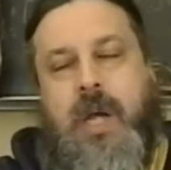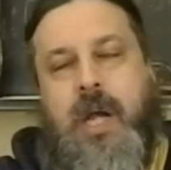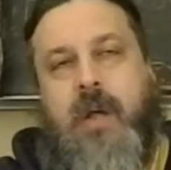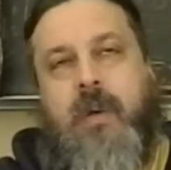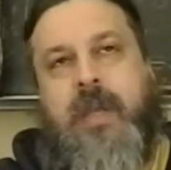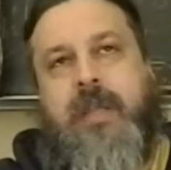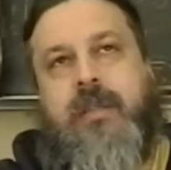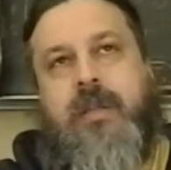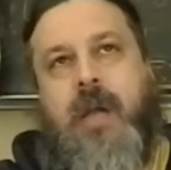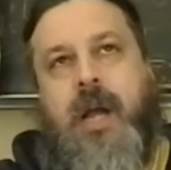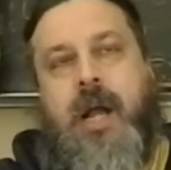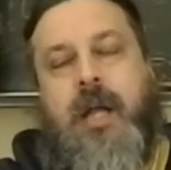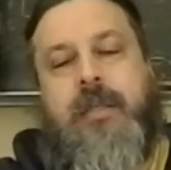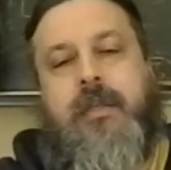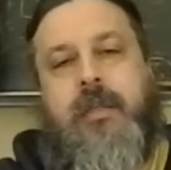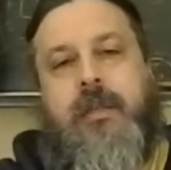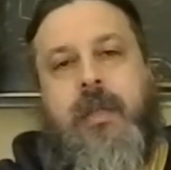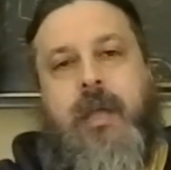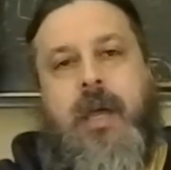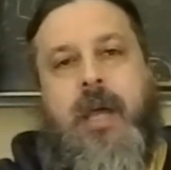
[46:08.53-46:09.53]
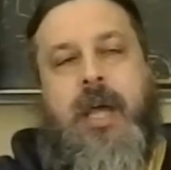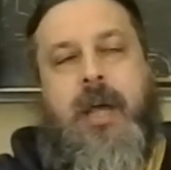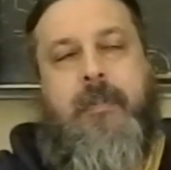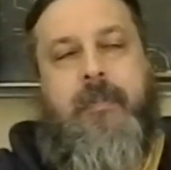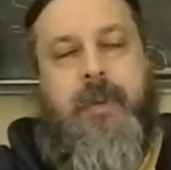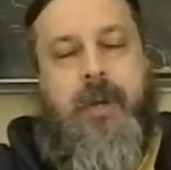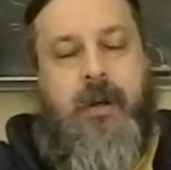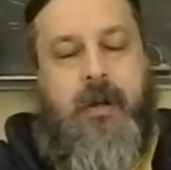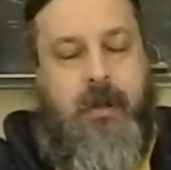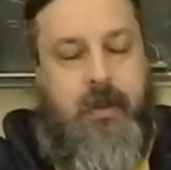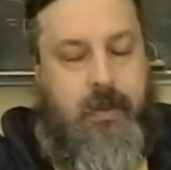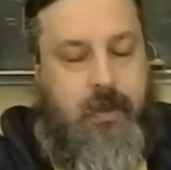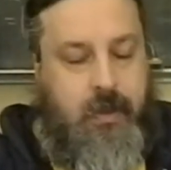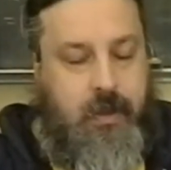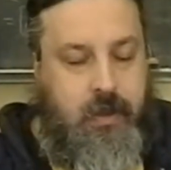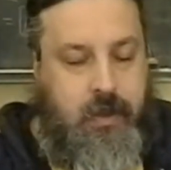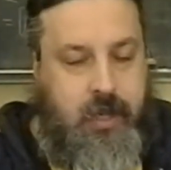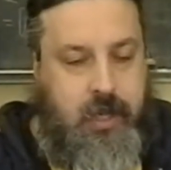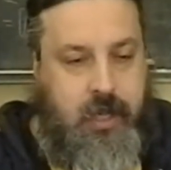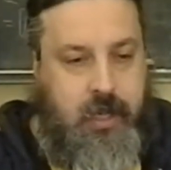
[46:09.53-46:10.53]
we talked a lot about
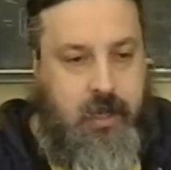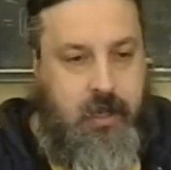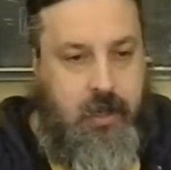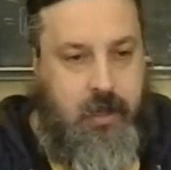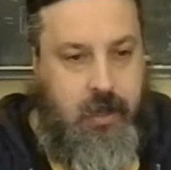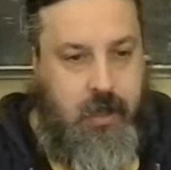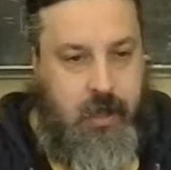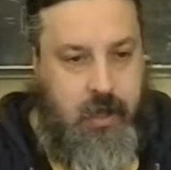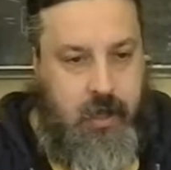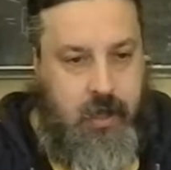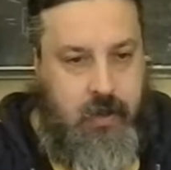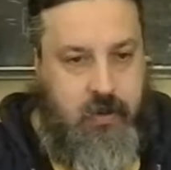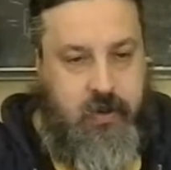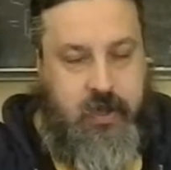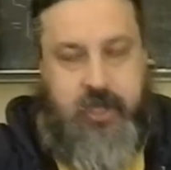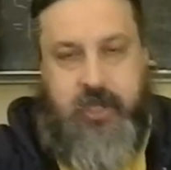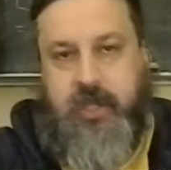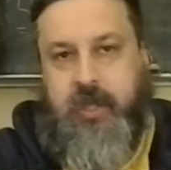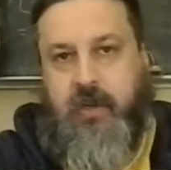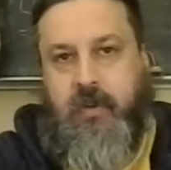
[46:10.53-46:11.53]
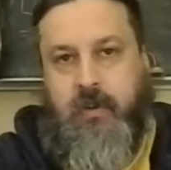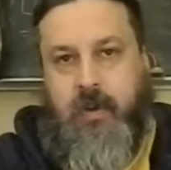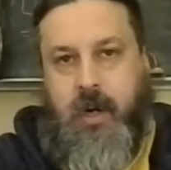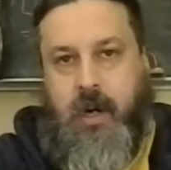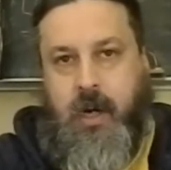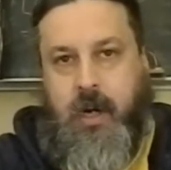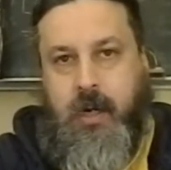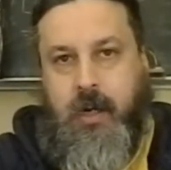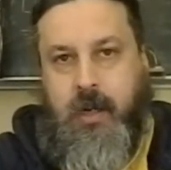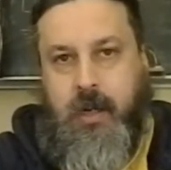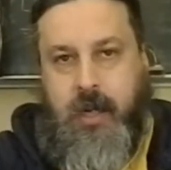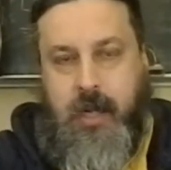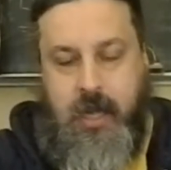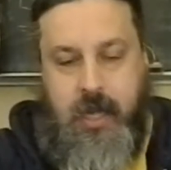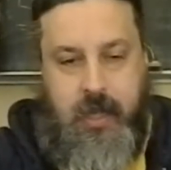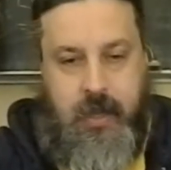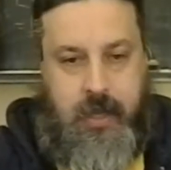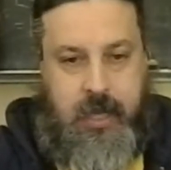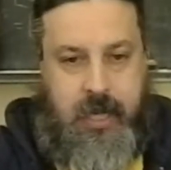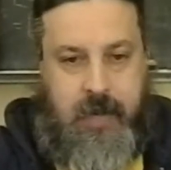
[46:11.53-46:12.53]
the Christian wrong
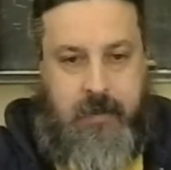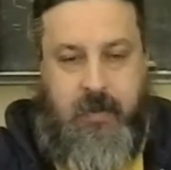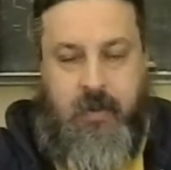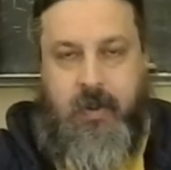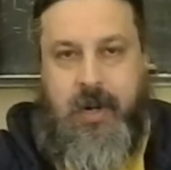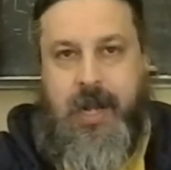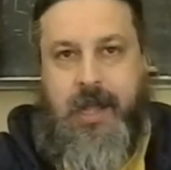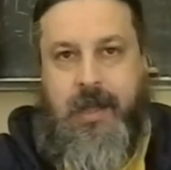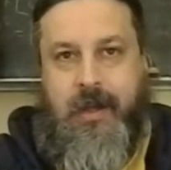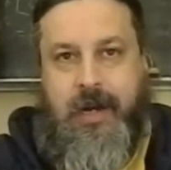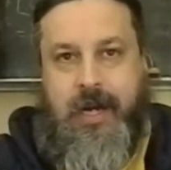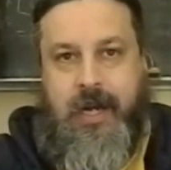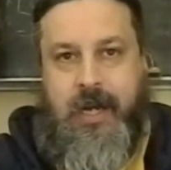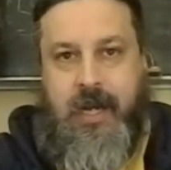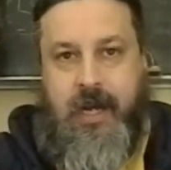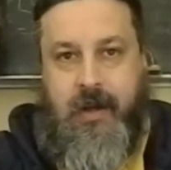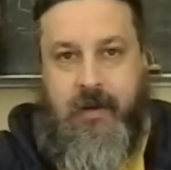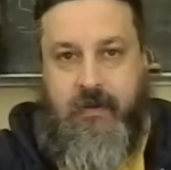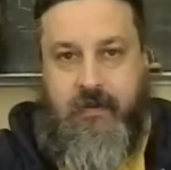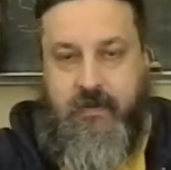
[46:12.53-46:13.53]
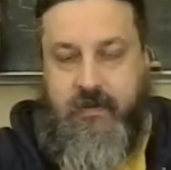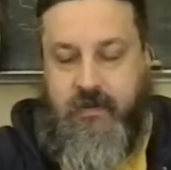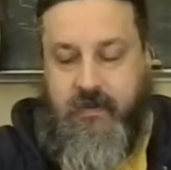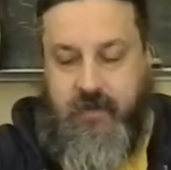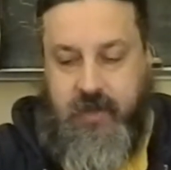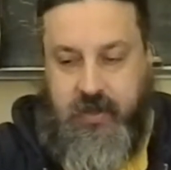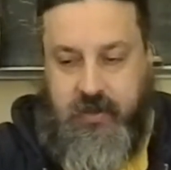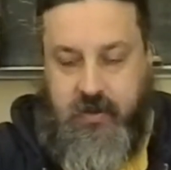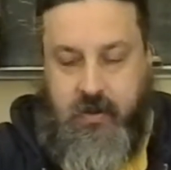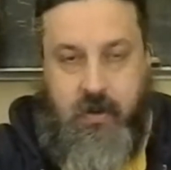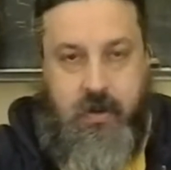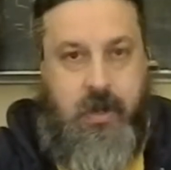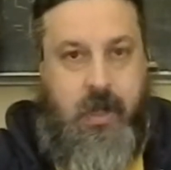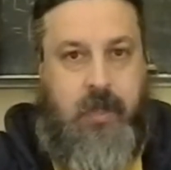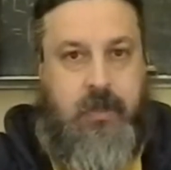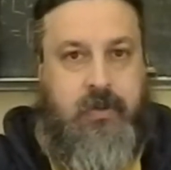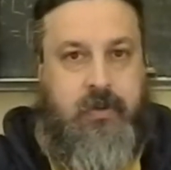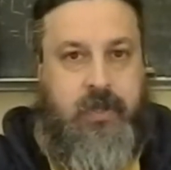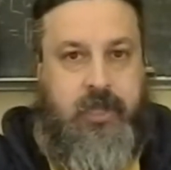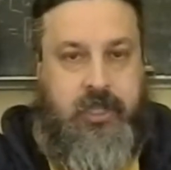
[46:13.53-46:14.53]
and the immorality of the
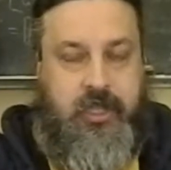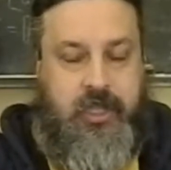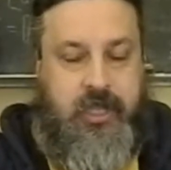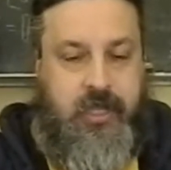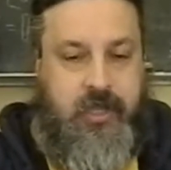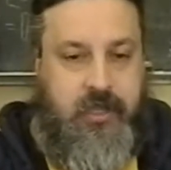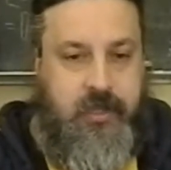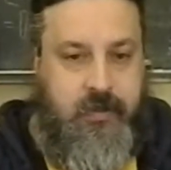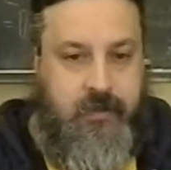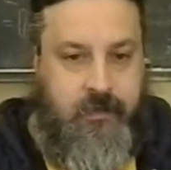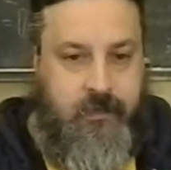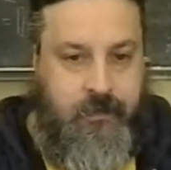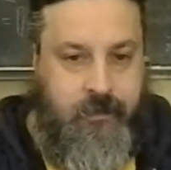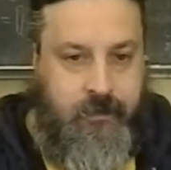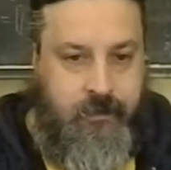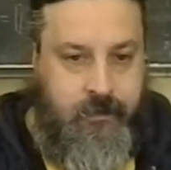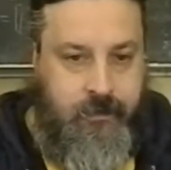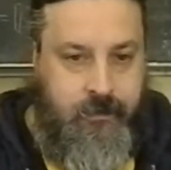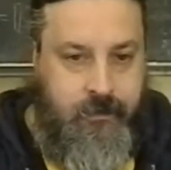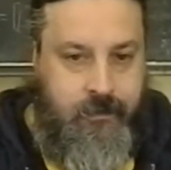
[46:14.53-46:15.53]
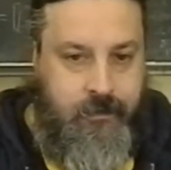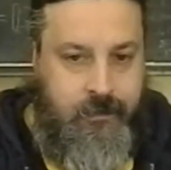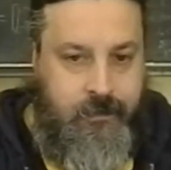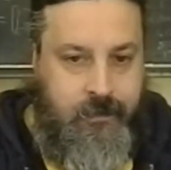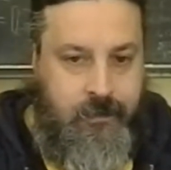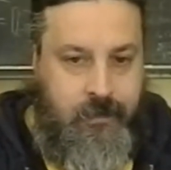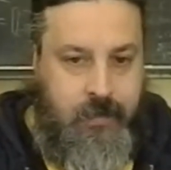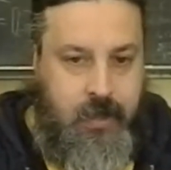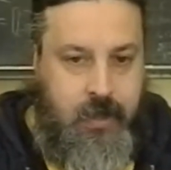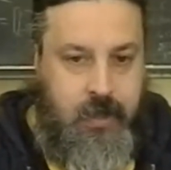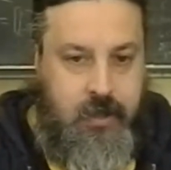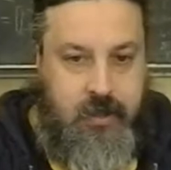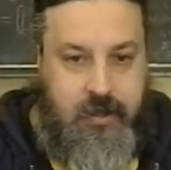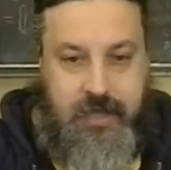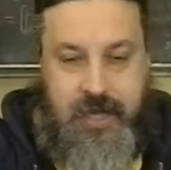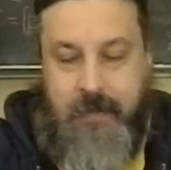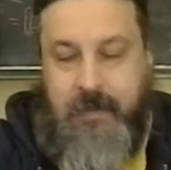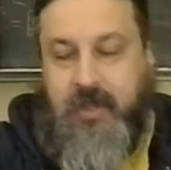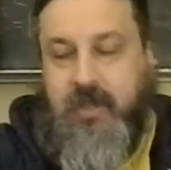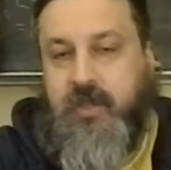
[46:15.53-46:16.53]
so-called Christians, and
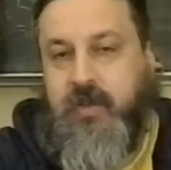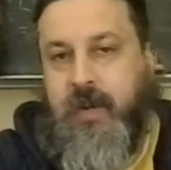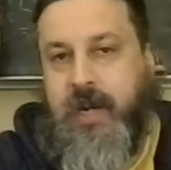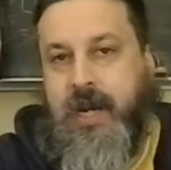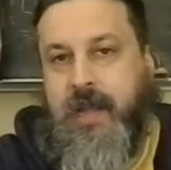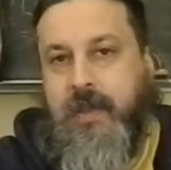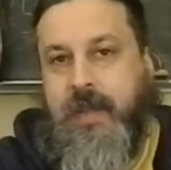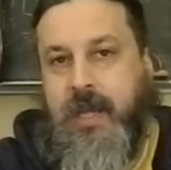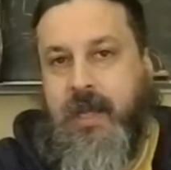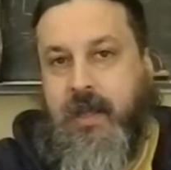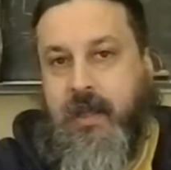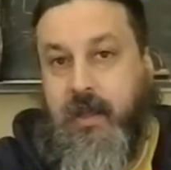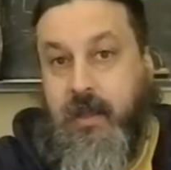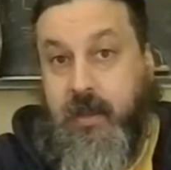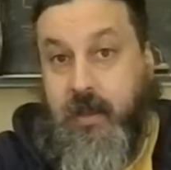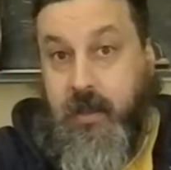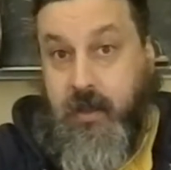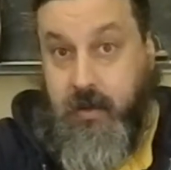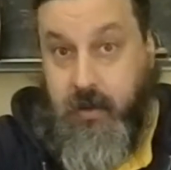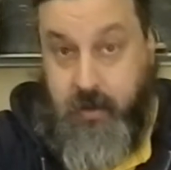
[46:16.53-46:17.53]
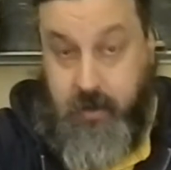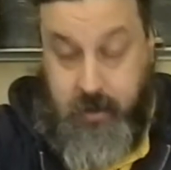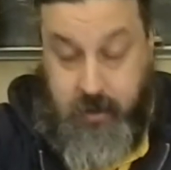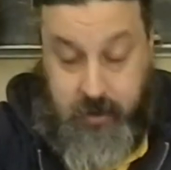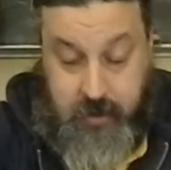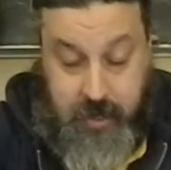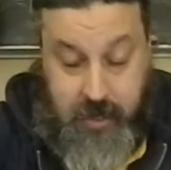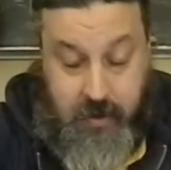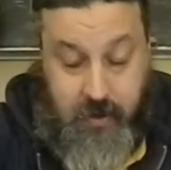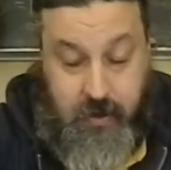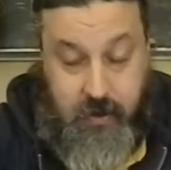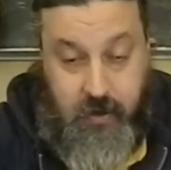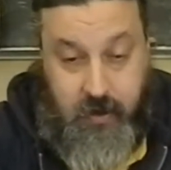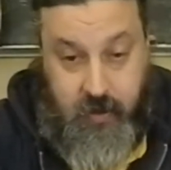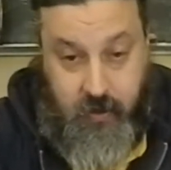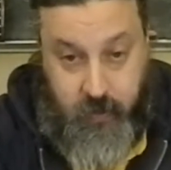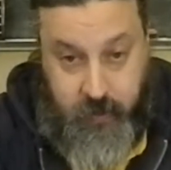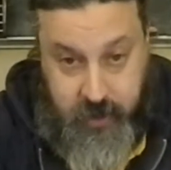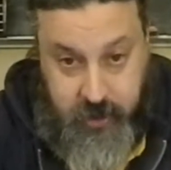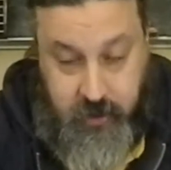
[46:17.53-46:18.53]
demonstrated that
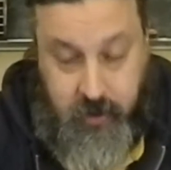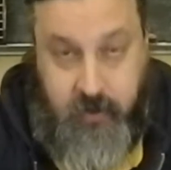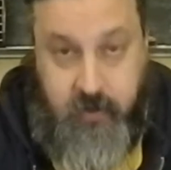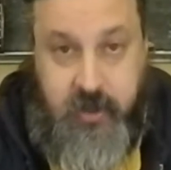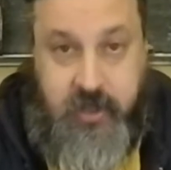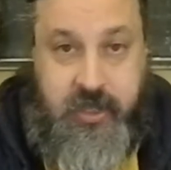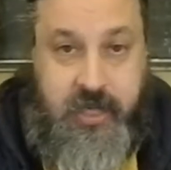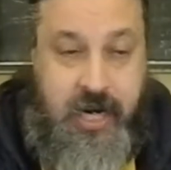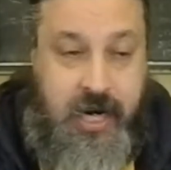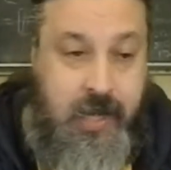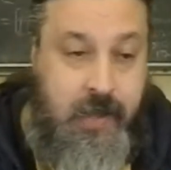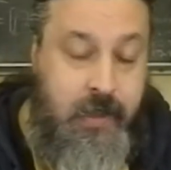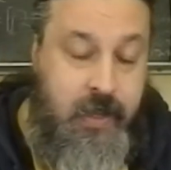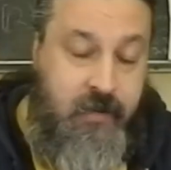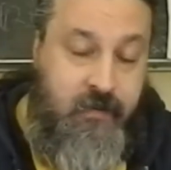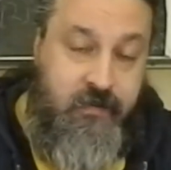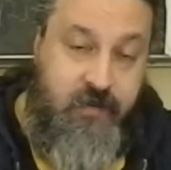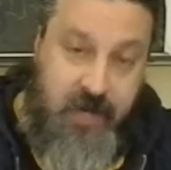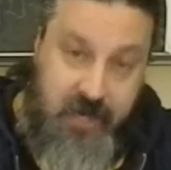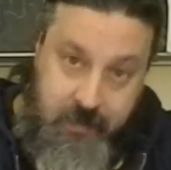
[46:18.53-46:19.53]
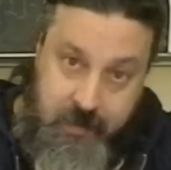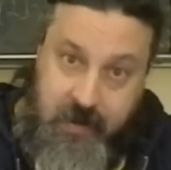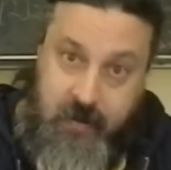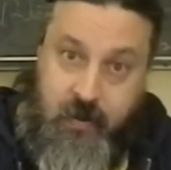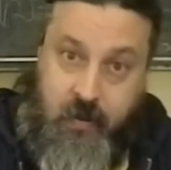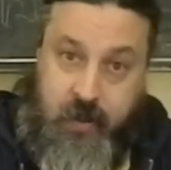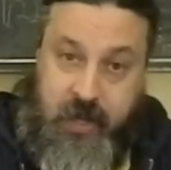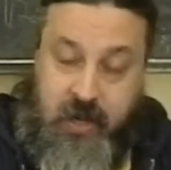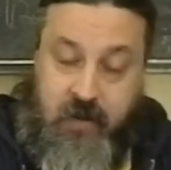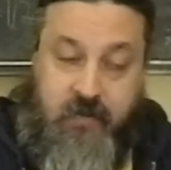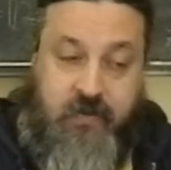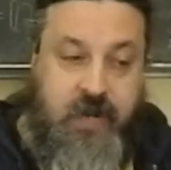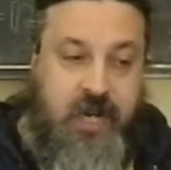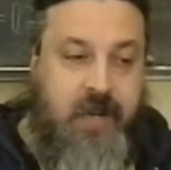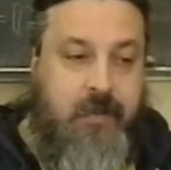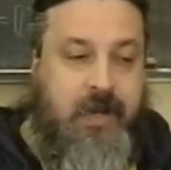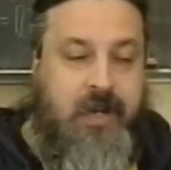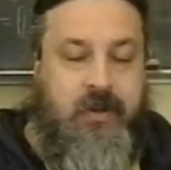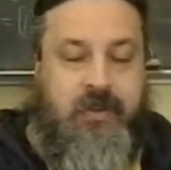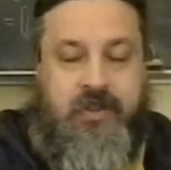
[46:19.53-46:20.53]
the original Christianity, the real
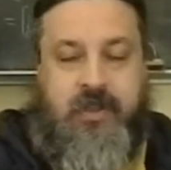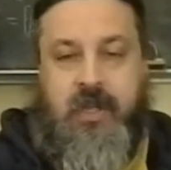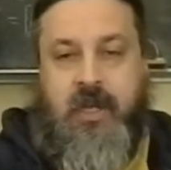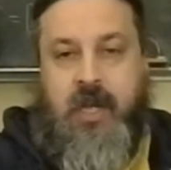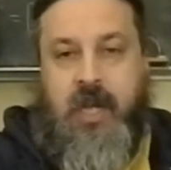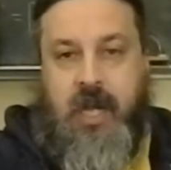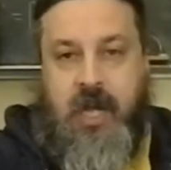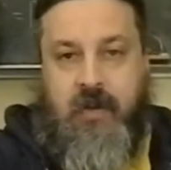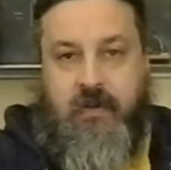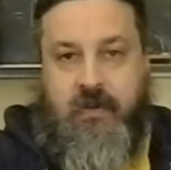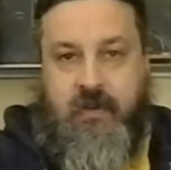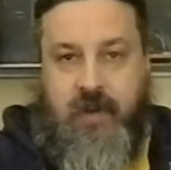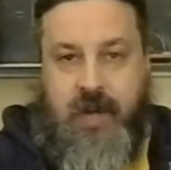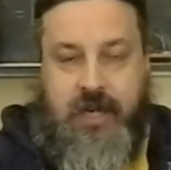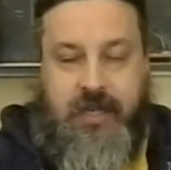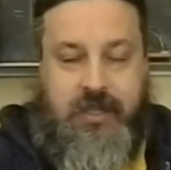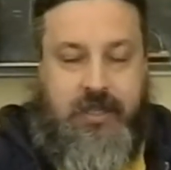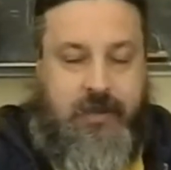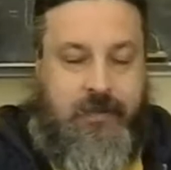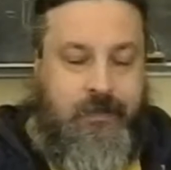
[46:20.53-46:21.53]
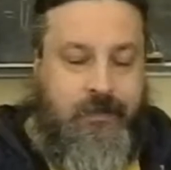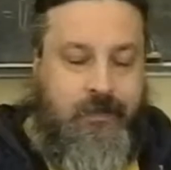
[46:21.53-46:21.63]
fundamentals of Christ,